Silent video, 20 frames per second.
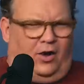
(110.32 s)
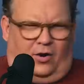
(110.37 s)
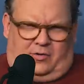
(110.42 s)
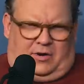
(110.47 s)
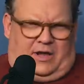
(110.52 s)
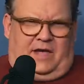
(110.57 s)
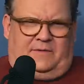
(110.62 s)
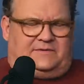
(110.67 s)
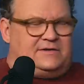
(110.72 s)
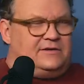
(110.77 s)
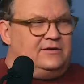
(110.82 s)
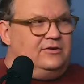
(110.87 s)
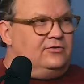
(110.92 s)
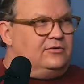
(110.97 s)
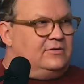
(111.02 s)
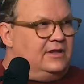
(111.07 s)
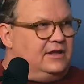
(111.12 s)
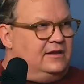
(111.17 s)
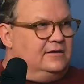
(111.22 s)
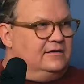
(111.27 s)
Oh,
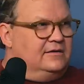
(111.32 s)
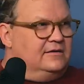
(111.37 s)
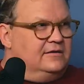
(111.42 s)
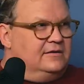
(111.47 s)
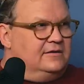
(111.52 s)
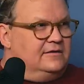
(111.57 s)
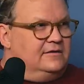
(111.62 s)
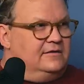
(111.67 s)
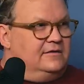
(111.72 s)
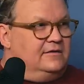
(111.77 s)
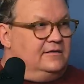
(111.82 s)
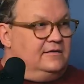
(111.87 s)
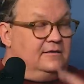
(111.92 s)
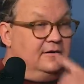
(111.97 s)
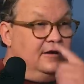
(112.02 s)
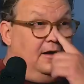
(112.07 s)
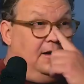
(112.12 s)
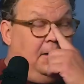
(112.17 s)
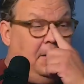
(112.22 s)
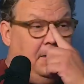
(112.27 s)
absolutely. For what?
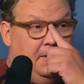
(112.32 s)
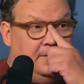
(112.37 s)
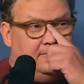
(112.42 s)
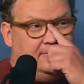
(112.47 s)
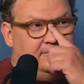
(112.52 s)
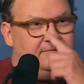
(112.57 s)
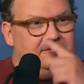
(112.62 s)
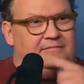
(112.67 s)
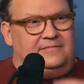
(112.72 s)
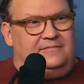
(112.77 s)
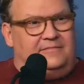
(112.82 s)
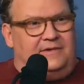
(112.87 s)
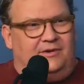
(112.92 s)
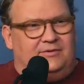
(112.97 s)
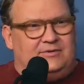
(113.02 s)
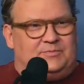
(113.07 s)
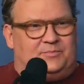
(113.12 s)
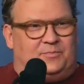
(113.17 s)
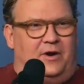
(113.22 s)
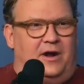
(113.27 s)
I
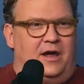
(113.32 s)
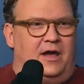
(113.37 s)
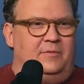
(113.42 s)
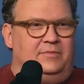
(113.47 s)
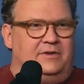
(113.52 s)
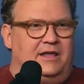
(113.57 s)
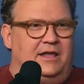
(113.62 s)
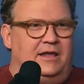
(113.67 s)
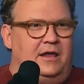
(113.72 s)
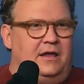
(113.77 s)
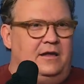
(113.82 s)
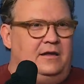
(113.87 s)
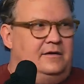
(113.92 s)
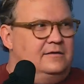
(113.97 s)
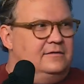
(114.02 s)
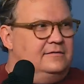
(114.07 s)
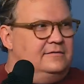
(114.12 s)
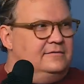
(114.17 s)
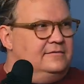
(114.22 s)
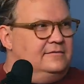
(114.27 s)
was prom king.
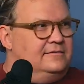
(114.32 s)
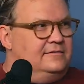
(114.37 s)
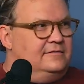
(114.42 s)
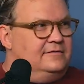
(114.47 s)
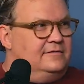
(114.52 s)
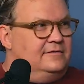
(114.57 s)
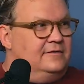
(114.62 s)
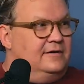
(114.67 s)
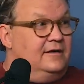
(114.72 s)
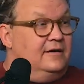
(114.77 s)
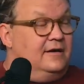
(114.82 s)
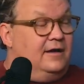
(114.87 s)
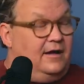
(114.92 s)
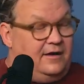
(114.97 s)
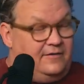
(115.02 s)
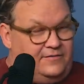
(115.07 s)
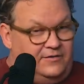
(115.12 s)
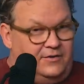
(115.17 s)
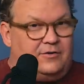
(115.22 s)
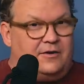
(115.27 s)
Were you
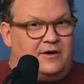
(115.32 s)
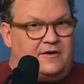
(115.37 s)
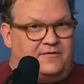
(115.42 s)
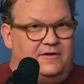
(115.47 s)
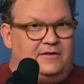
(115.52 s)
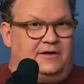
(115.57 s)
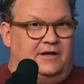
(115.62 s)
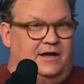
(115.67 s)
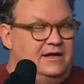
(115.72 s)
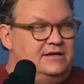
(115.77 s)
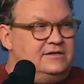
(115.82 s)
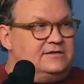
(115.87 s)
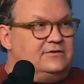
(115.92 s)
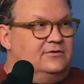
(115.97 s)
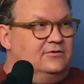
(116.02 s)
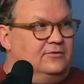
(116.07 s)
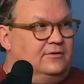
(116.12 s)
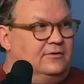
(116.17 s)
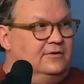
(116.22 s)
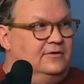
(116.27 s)
really? Of Yorkville High
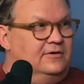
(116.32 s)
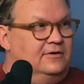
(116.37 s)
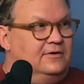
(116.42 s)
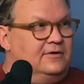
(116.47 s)
School.